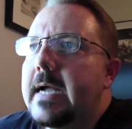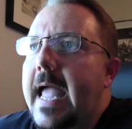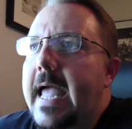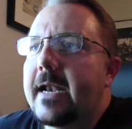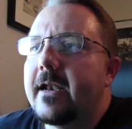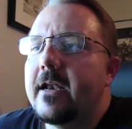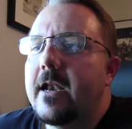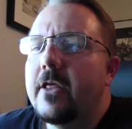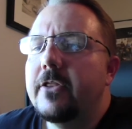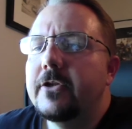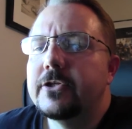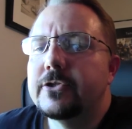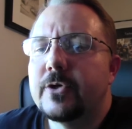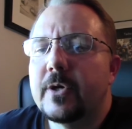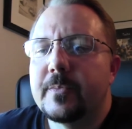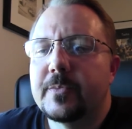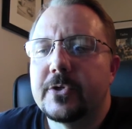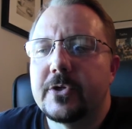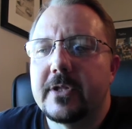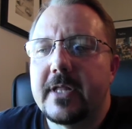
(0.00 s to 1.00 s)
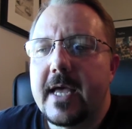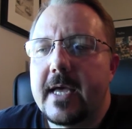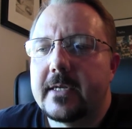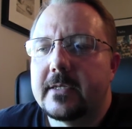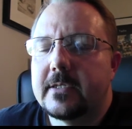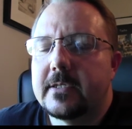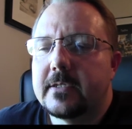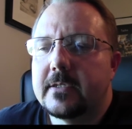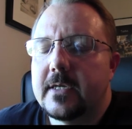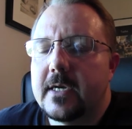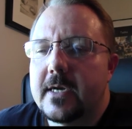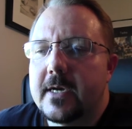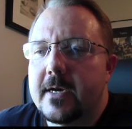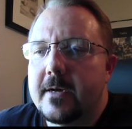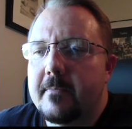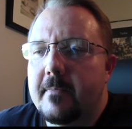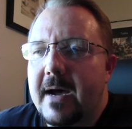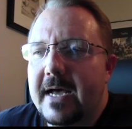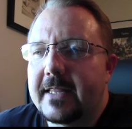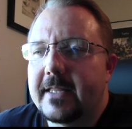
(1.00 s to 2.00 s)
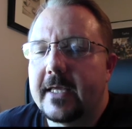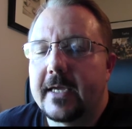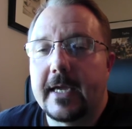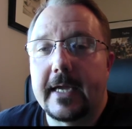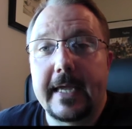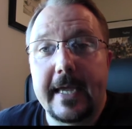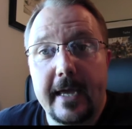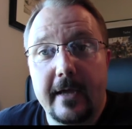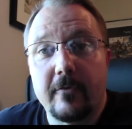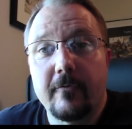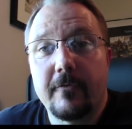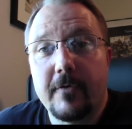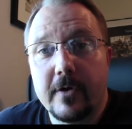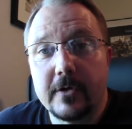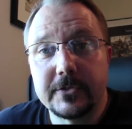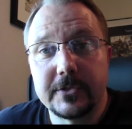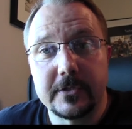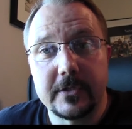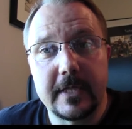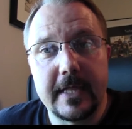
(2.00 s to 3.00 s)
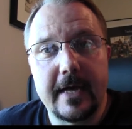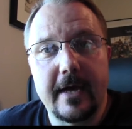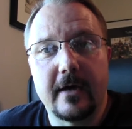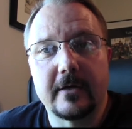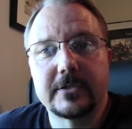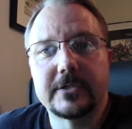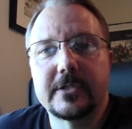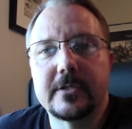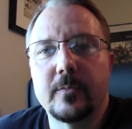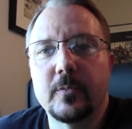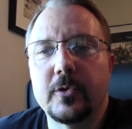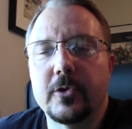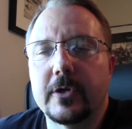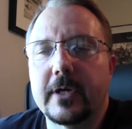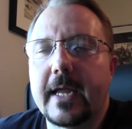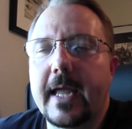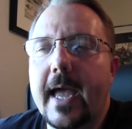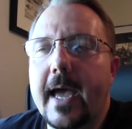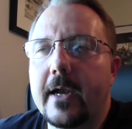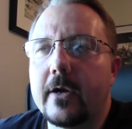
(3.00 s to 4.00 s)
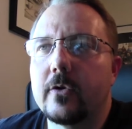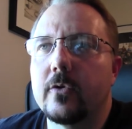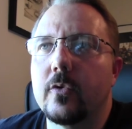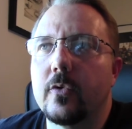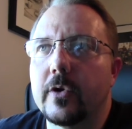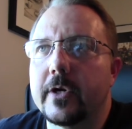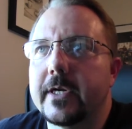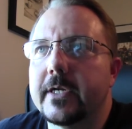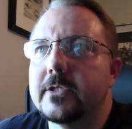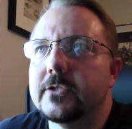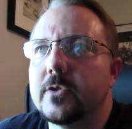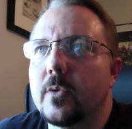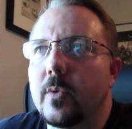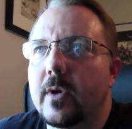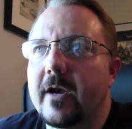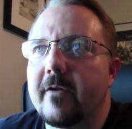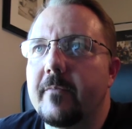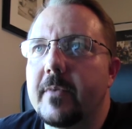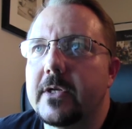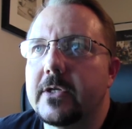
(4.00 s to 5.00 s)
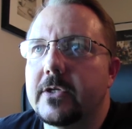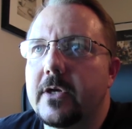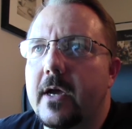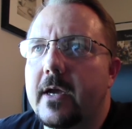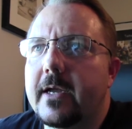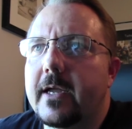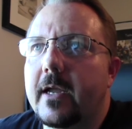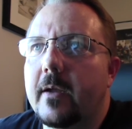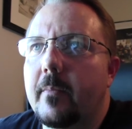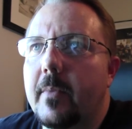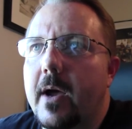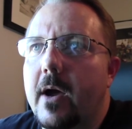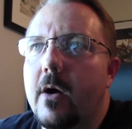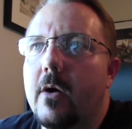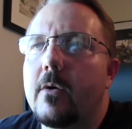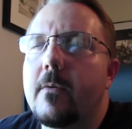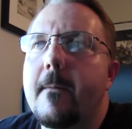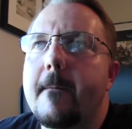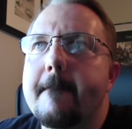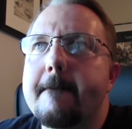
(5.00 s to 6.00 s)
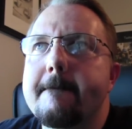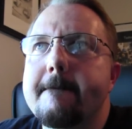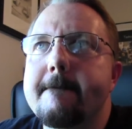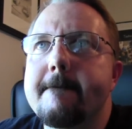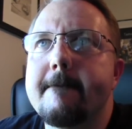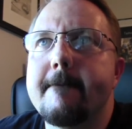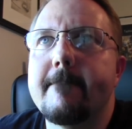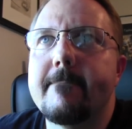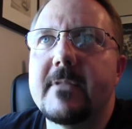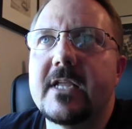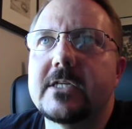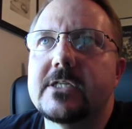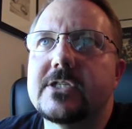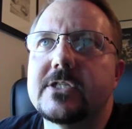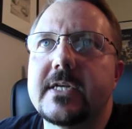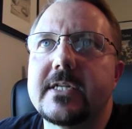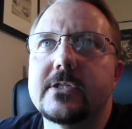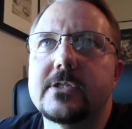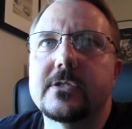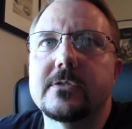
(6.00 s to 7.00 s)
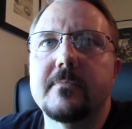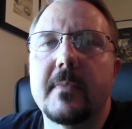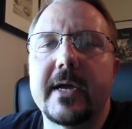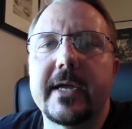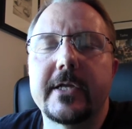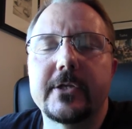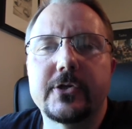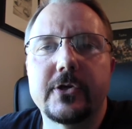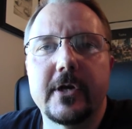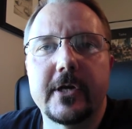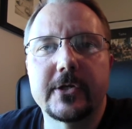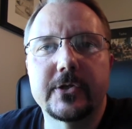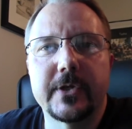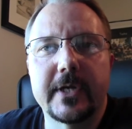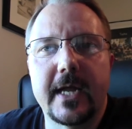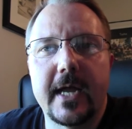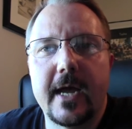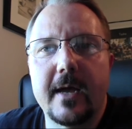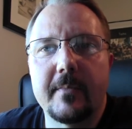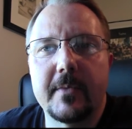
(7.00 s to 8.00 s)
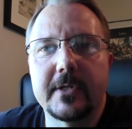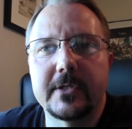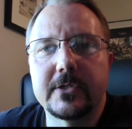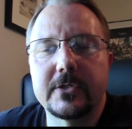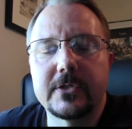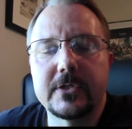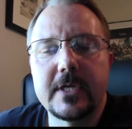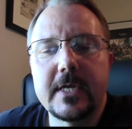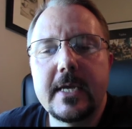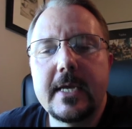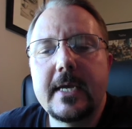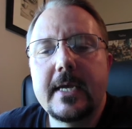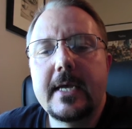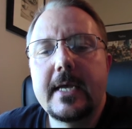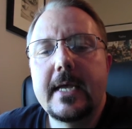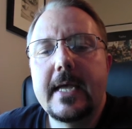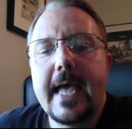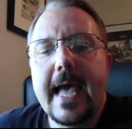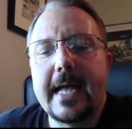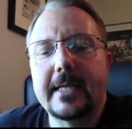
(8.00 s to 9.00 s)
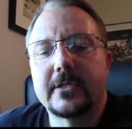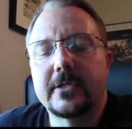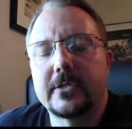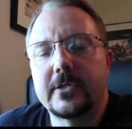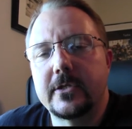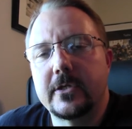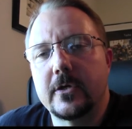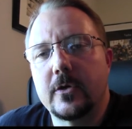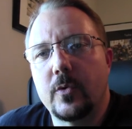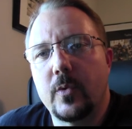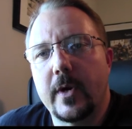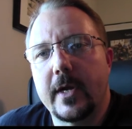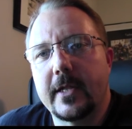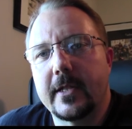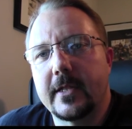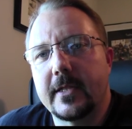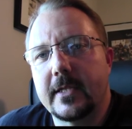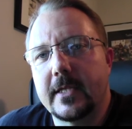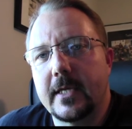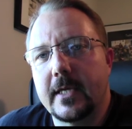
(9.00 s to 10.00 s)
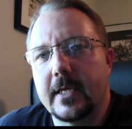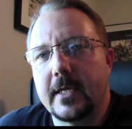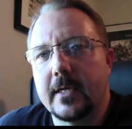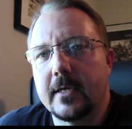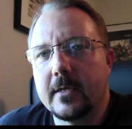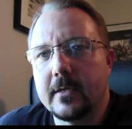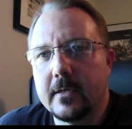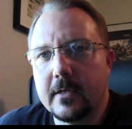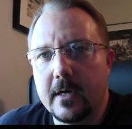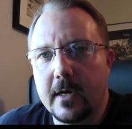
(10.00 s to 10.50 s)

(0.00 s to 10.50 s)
And another scripture that I think again falls into a similar category is the one I've been talking about. Since my introductory comments had to deal with the